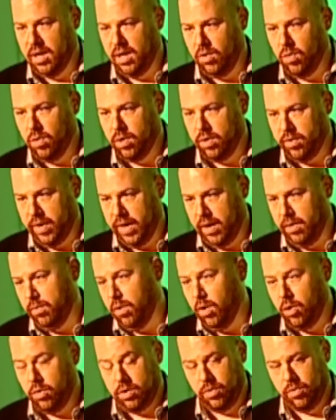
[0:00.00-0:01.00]

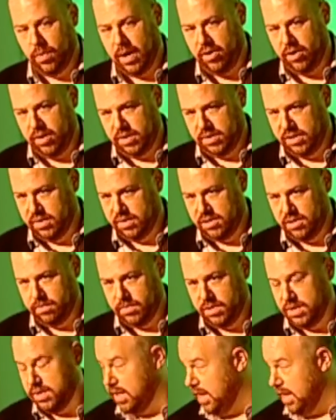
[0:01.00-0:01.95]
order routing systems.